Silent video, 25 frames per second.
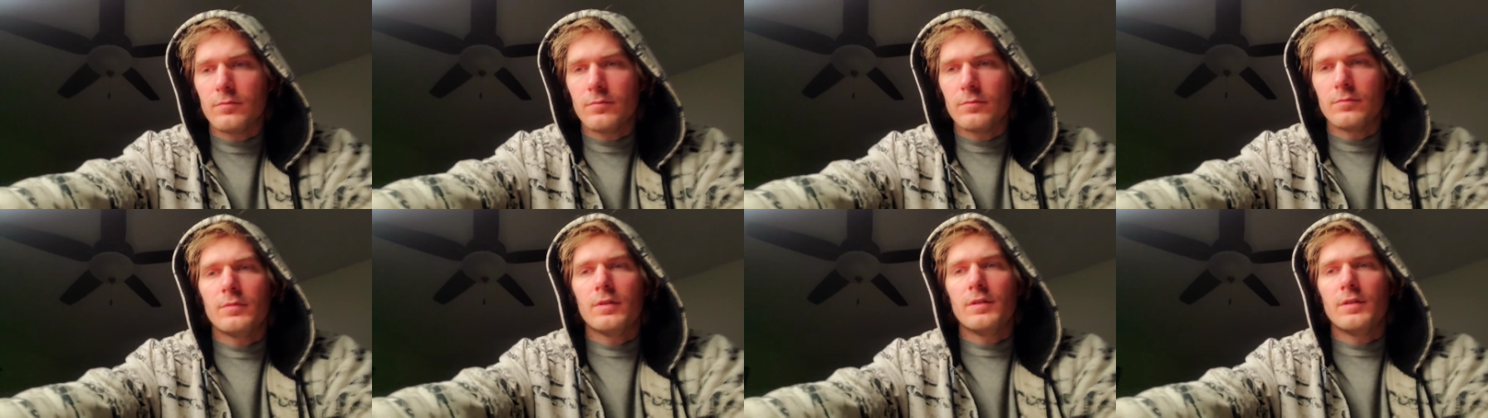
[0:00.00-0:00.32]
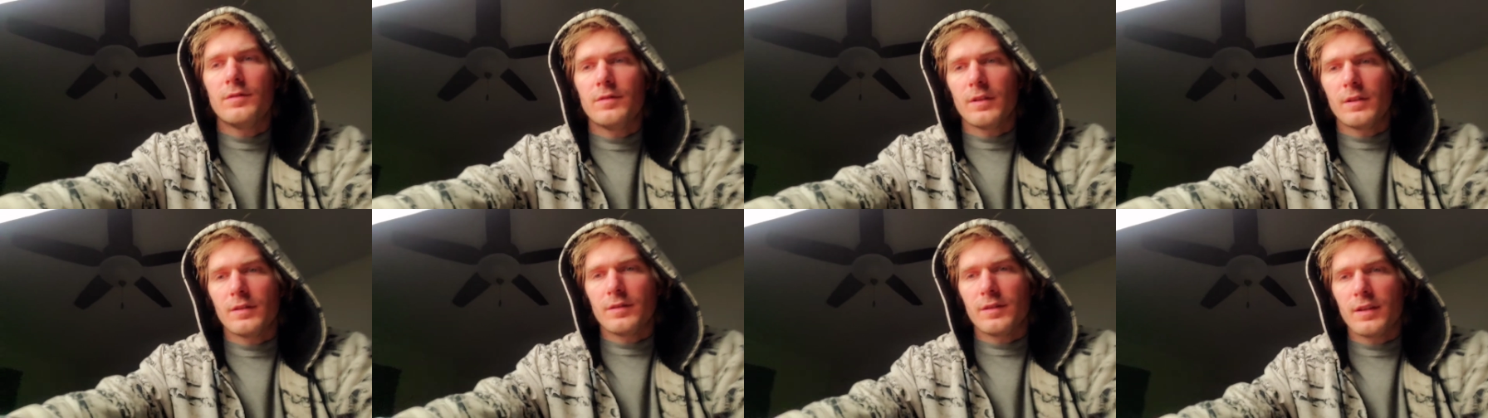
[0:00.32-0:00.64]
here's
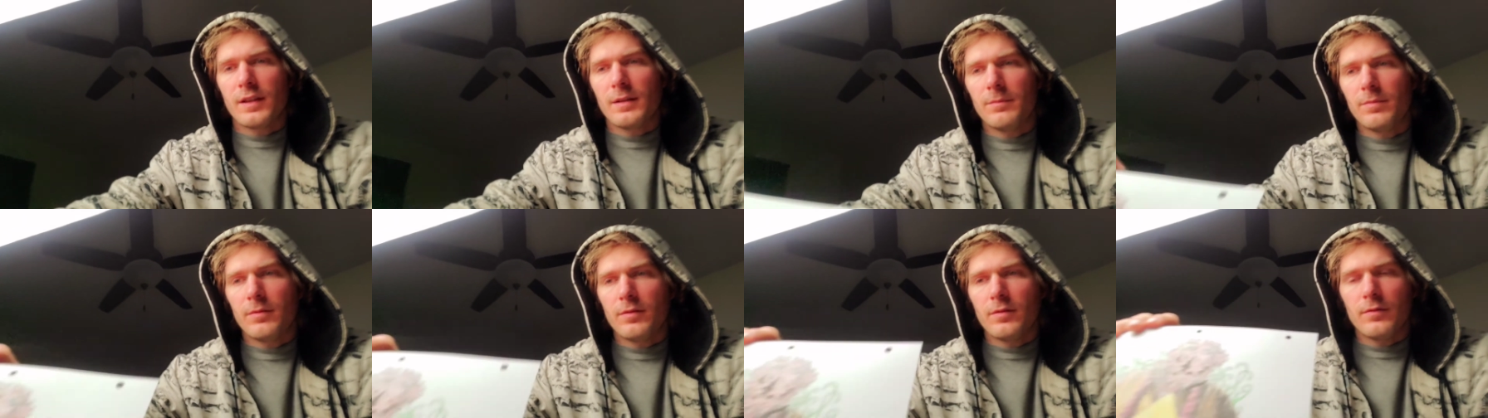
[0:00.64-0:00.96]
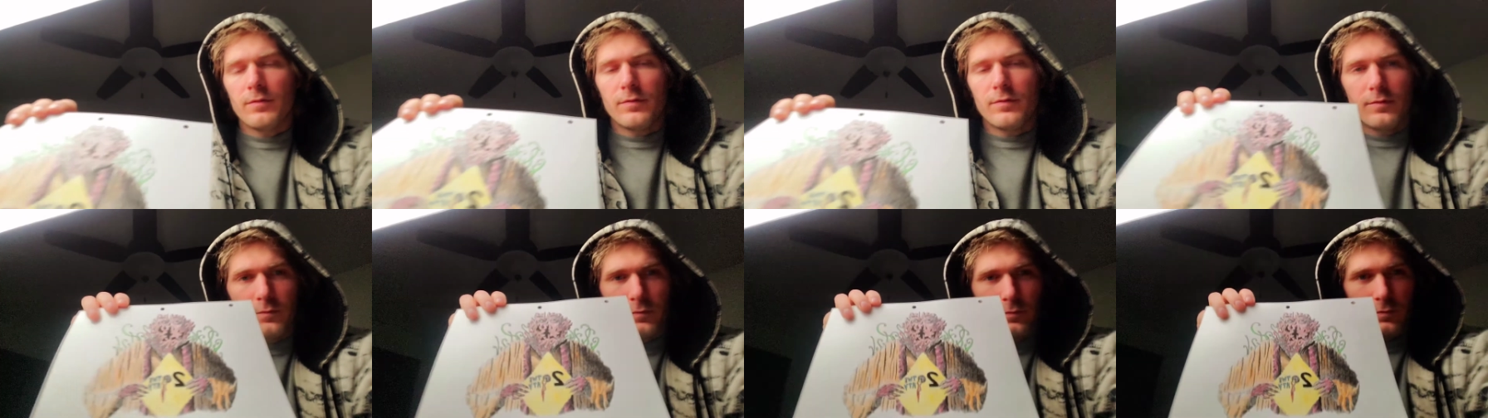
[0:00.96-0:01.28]
an example of
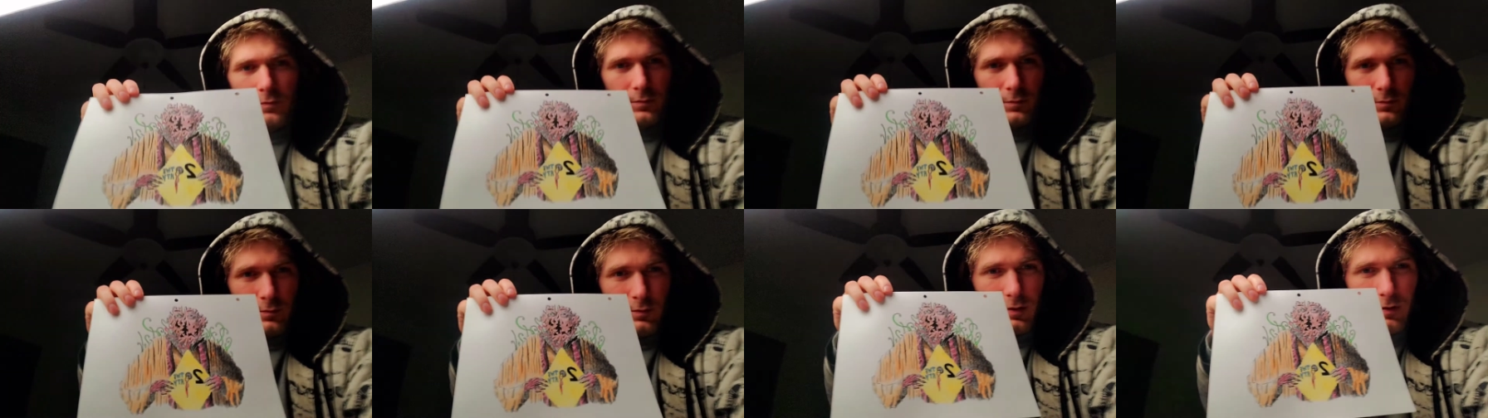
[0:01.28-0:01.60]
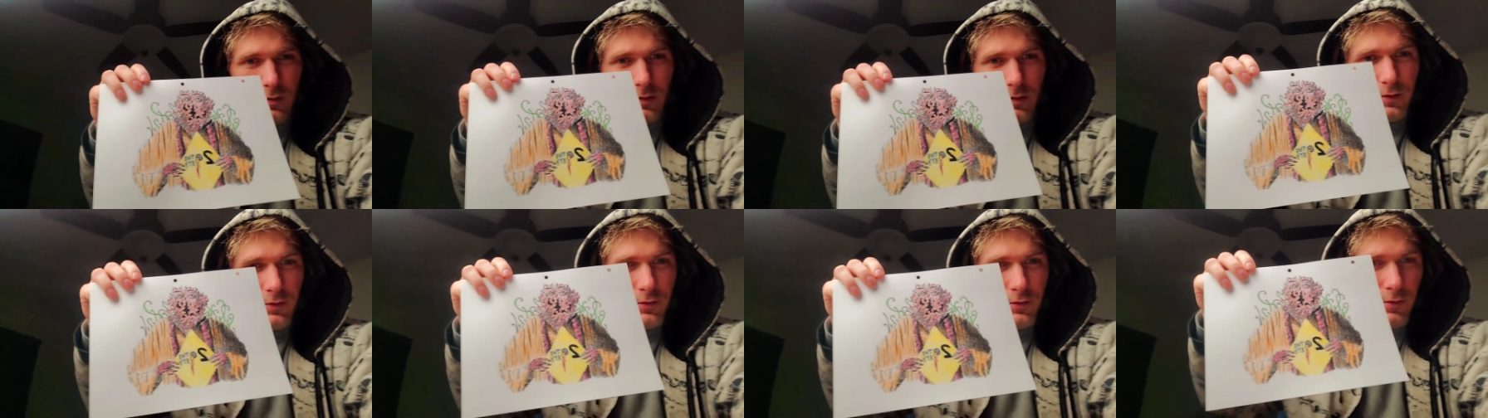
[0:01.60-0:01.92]
one of
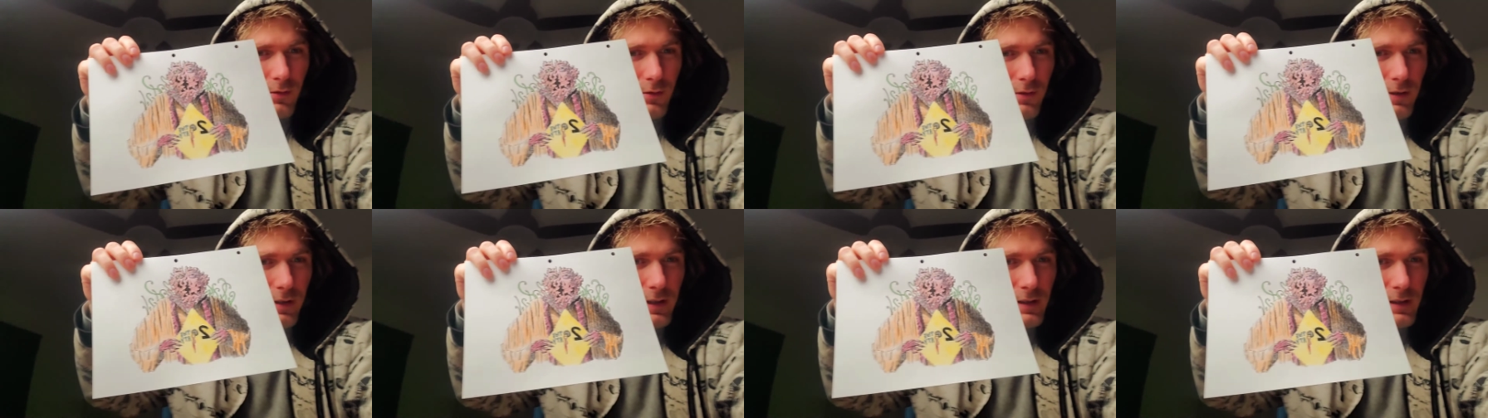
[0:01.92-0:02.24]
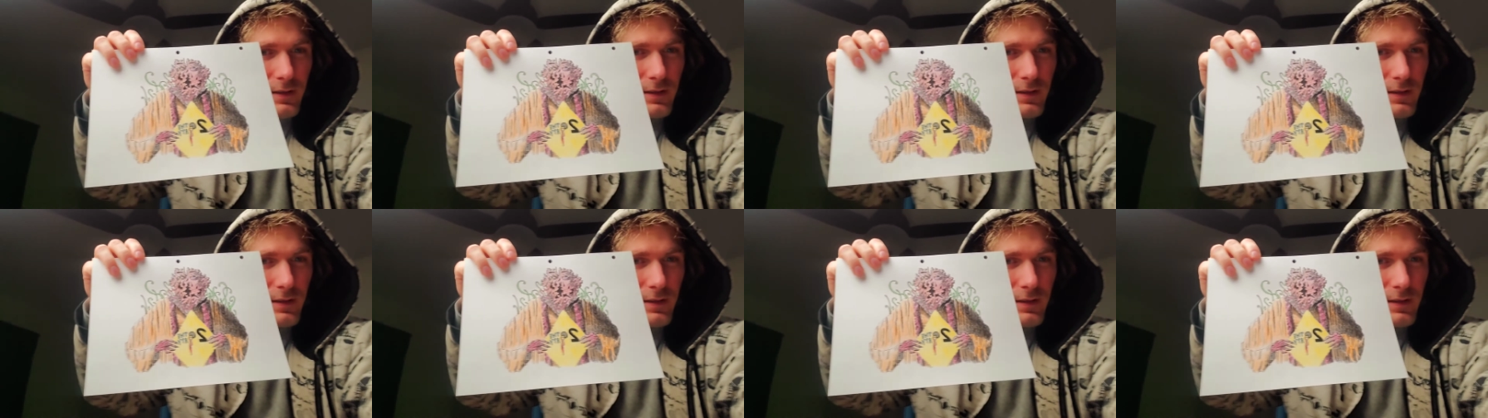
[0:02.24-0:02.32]
the drawings